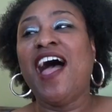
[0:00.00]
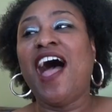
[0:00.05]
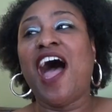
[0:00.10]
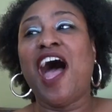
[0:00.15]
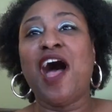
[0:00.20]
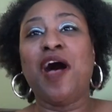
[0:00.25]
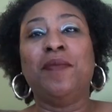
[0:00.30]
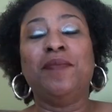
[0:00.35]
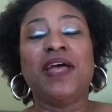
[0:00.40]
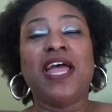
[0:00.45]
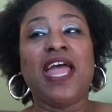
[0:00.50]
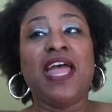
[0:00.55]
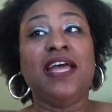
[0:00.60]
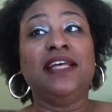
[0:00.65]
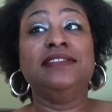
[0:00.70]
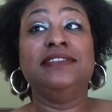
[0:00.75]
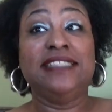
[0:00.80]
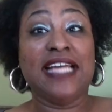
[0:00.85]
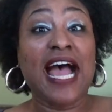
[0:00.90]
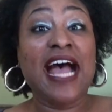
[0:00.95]

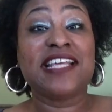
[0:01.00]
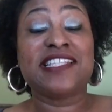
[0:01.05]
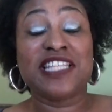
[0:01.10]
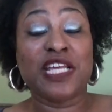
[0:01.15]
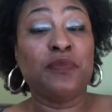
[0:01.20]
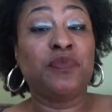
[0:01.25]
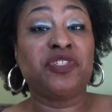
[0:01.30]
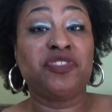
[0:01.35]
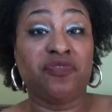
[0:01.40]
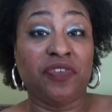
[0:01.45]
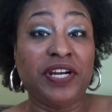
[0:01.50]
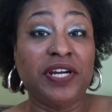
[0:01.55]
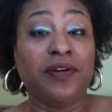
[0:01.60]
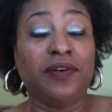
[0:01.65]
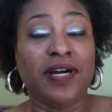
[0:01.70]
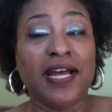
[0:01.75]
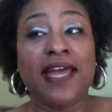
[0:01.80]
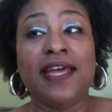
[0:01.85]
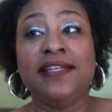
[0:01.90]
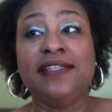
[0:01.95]
And yes, it was
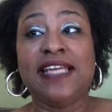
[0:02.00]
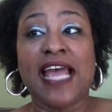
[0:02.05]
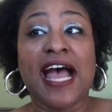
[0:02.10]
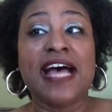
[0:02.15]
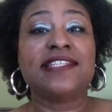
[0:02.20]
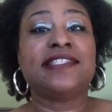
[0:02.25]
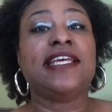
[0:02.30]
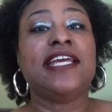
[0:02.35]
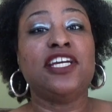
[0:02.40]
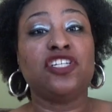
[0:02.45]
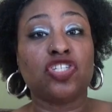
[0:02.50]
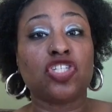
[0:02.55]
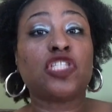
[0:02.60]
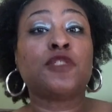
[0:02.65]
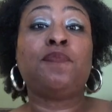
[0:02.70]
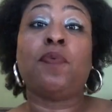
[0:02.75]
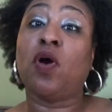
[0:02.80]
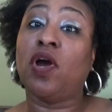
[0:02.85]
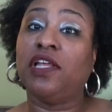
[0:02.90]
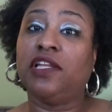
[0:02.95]
real. And yes, here's a
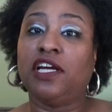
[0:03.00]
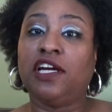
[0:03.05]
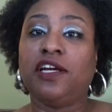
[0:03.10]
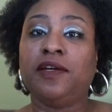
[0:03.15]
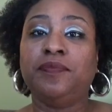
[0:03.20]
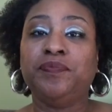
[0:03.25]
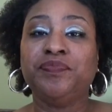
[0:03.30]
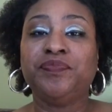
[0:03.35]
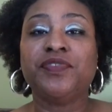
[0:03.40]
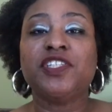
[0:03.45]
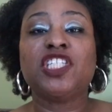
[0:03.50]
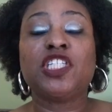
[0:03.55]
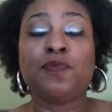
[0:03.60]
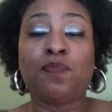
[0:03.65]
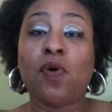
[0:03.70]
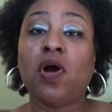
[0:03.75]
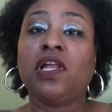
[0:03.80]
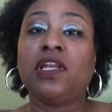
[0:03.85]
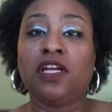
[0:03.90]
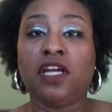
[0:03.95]
spoiler
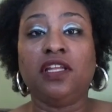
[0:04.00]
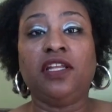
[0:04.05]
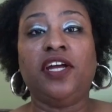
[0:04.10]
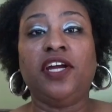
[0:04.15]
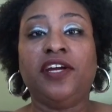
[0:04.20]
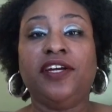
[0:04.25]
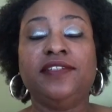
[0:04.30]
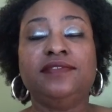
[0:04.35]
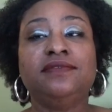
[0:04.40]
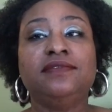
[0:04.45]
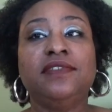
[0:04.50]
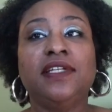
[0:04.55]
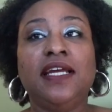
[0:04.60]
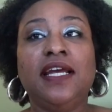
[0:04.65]
alert,